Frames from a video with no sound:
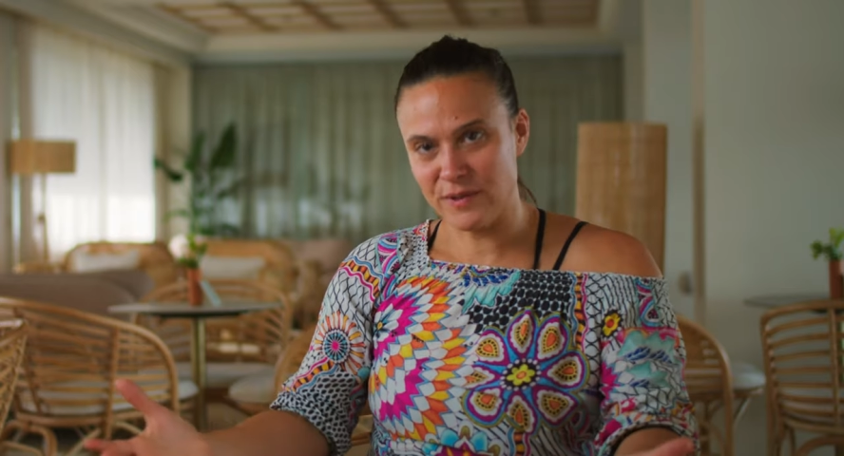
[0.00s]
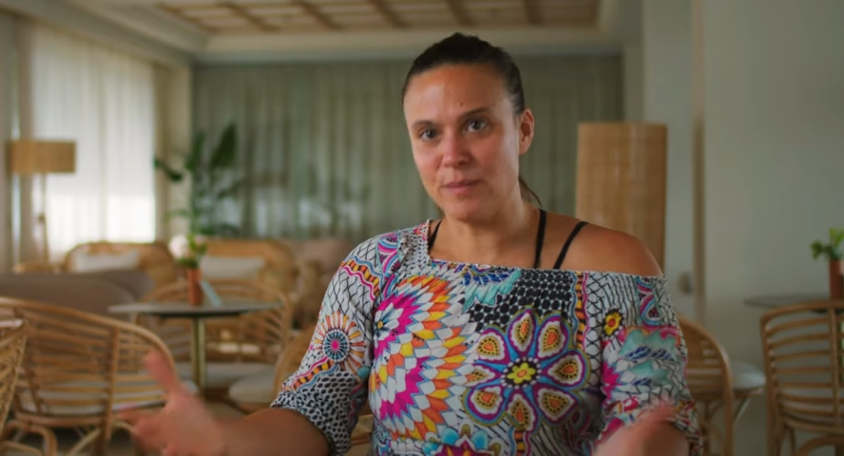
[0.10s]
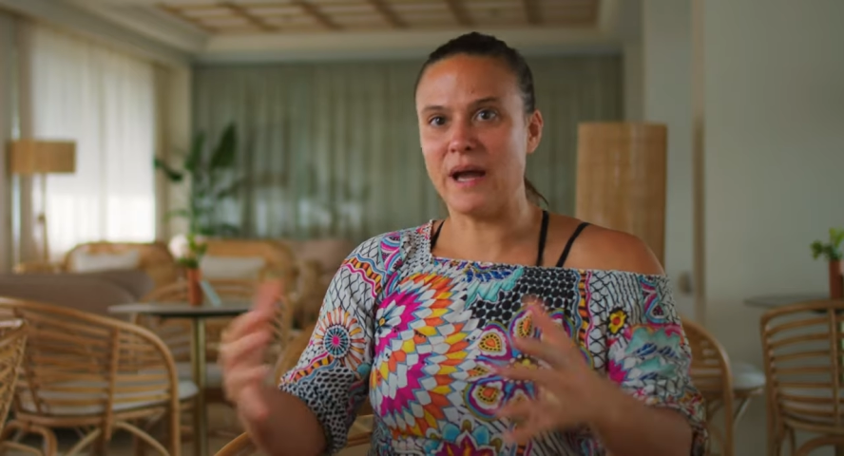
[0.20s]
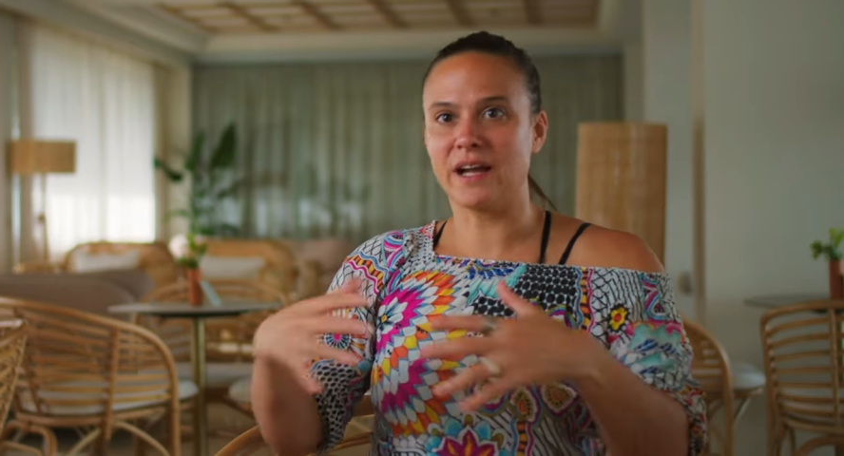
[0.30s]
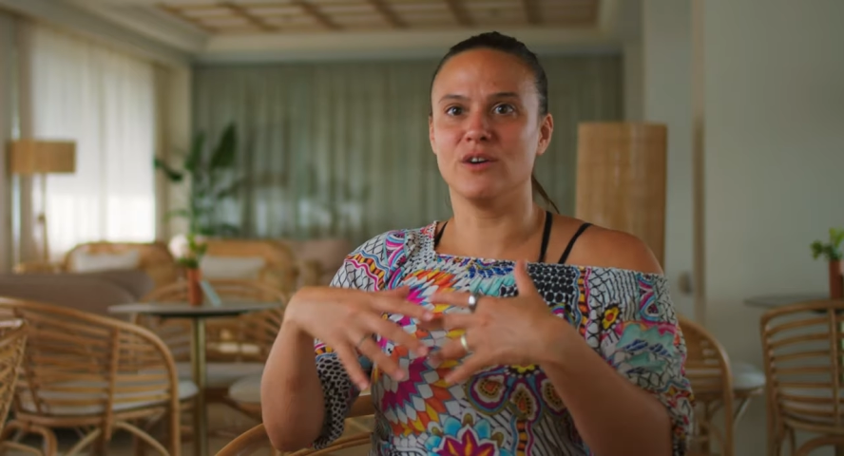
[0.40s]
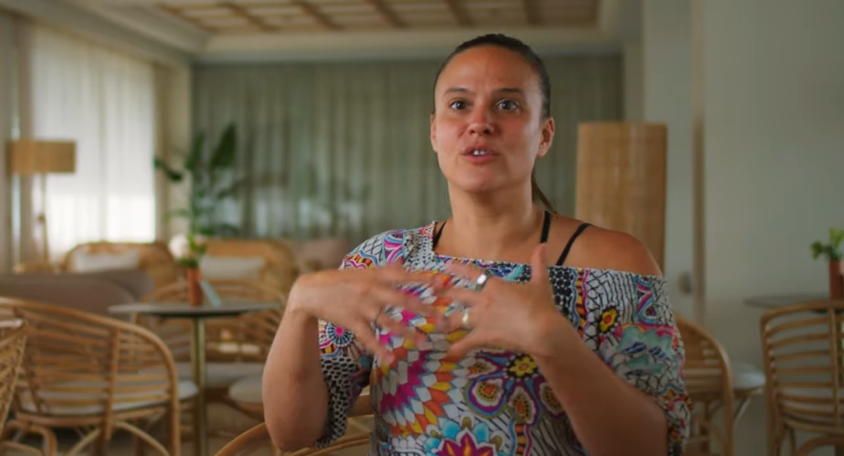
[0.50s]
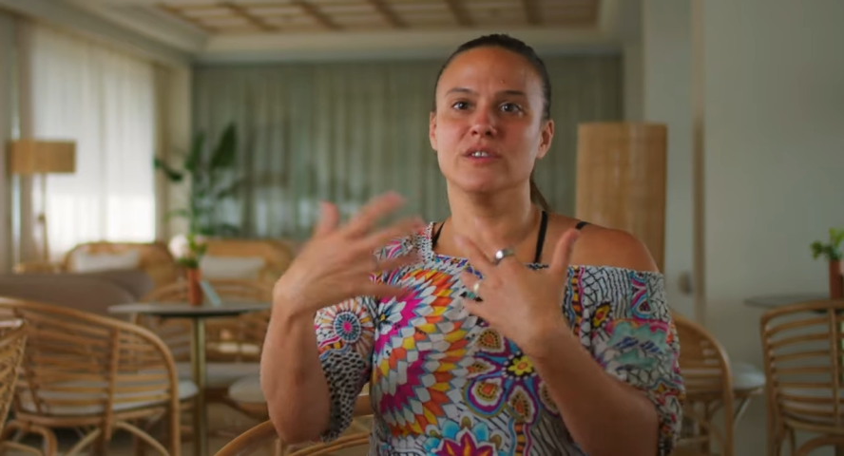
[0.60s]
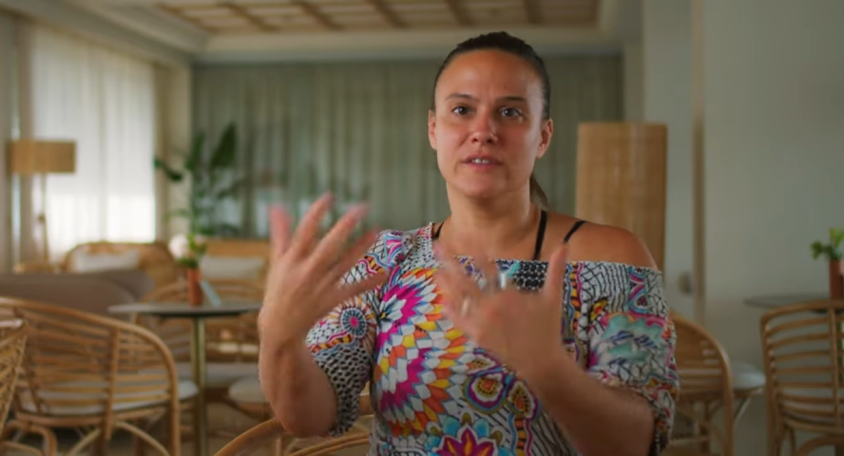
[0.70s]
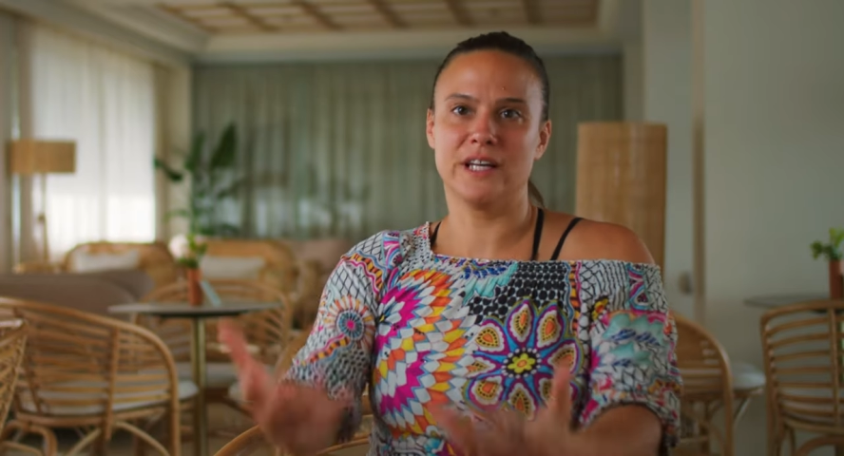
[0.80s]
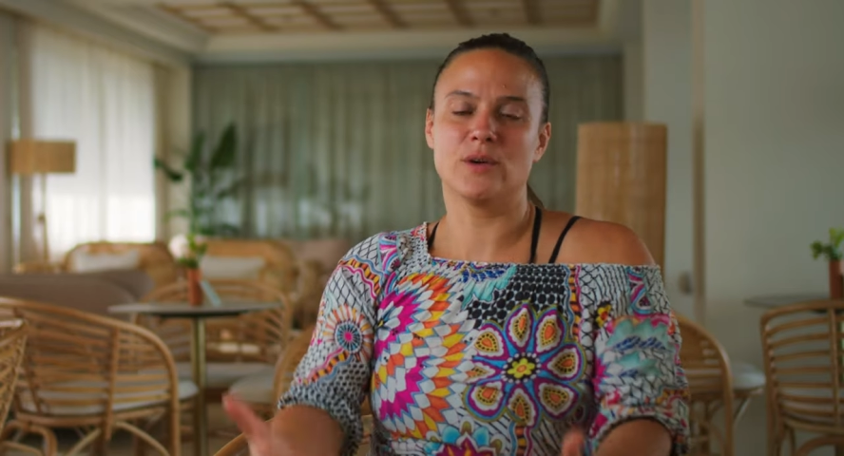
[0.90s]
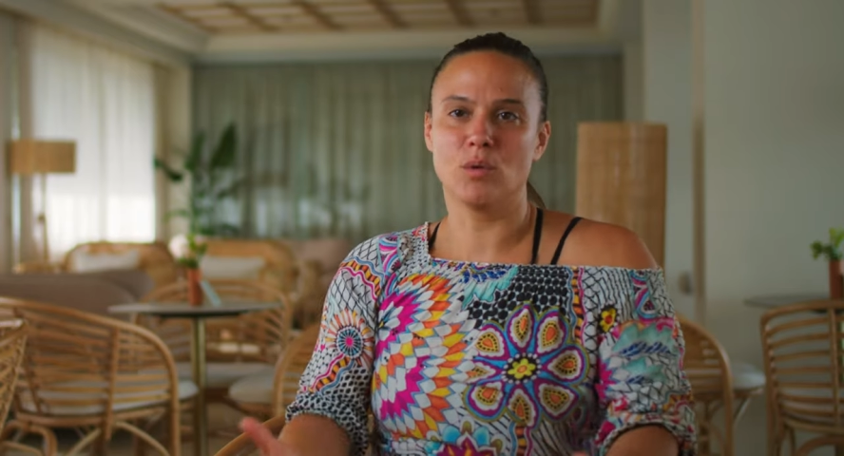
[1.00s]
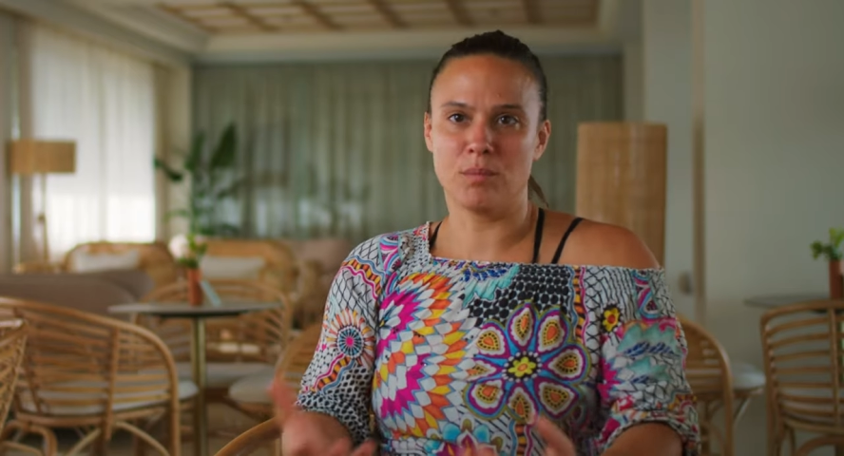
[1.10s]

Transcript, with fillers: feedback on that whole